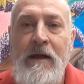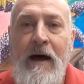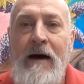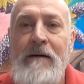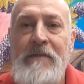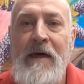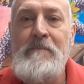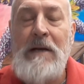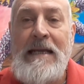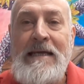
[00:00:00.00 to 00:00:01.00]
then
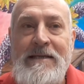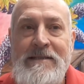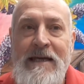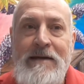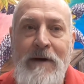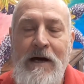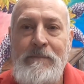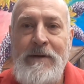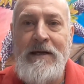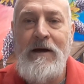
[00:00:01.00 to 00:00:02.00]
please email me